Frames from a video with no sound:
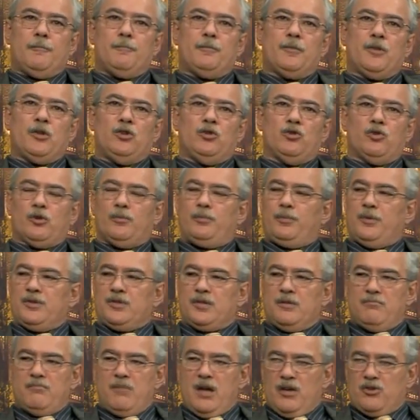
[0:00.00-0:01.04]
Europe
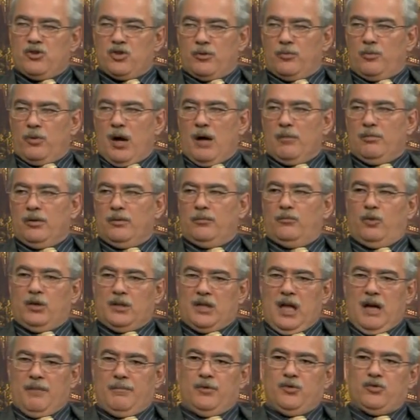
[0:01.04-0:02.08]
is a major problem.
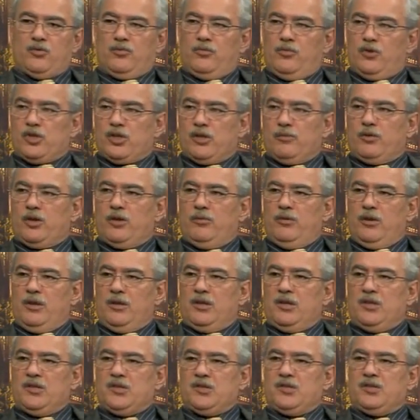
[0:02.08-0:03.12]
What happens with Muslim
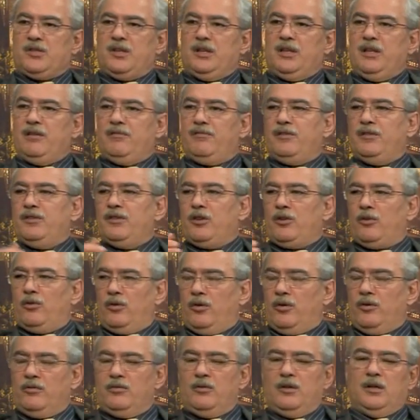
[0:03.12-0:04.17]
communities is they live in their
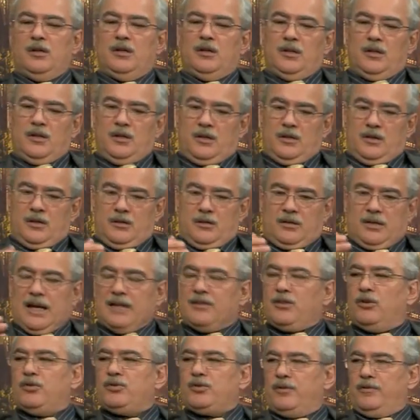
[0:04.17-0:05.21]
own
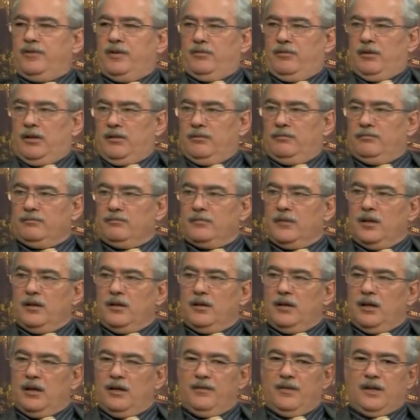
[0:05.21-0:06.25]
ghettos, if you will,
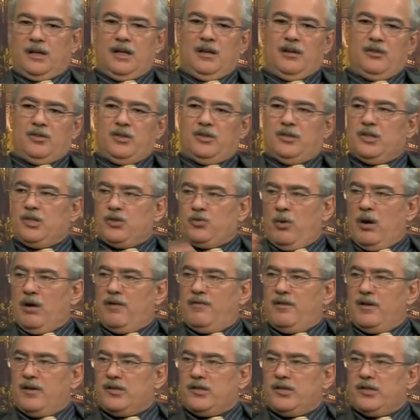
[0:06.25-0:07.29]
and they get into this
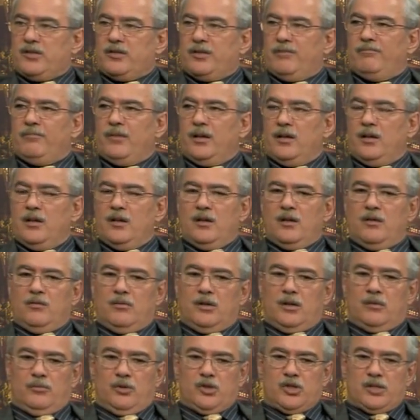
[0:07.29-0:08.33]
welfare system,
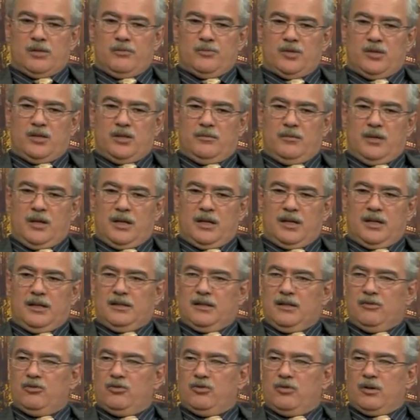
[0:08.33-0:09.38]
where Muslims in America
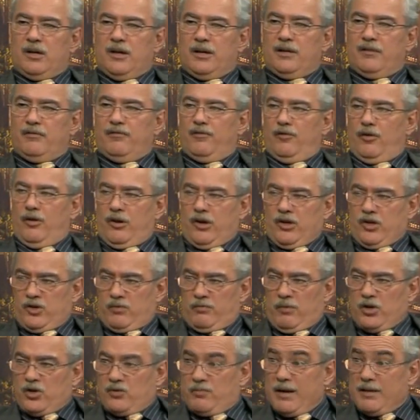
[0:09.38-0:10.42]
tend to kind of flourish
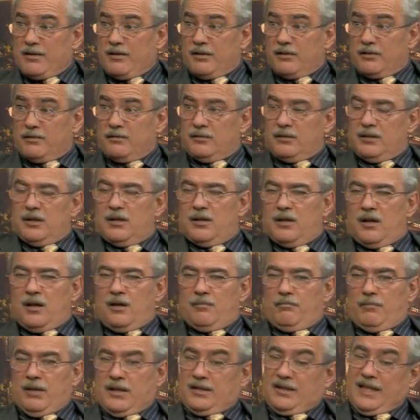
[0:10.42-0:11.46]
much better.
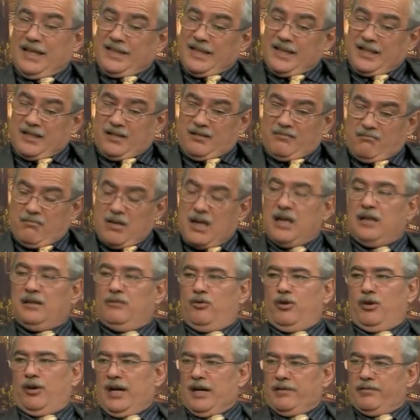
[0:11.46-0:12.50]
But that doesn't mean
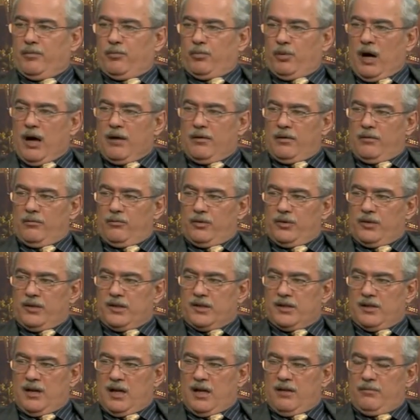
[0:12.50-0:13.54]
we don't have a problem with
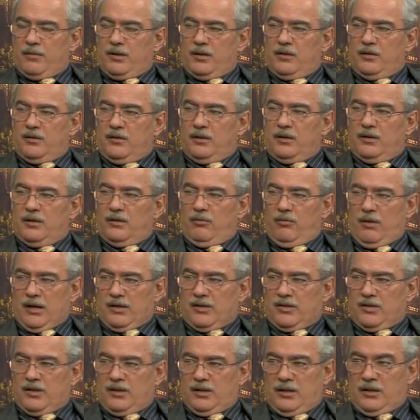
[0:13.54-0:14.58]
Islam in the
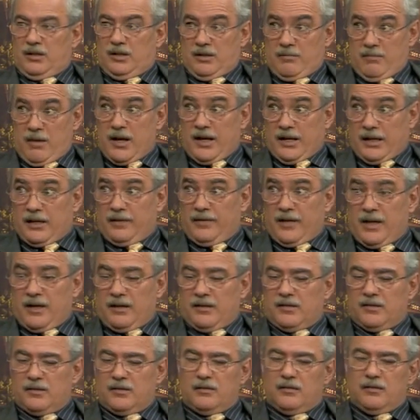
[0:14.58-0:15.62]
West, in America, that
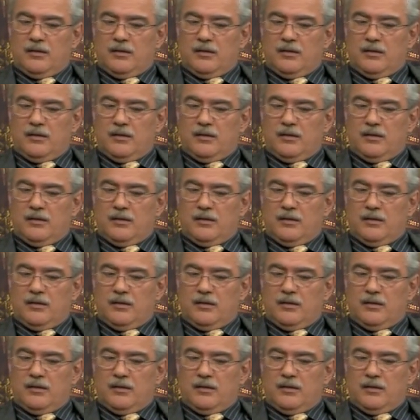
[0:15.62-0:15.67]
is.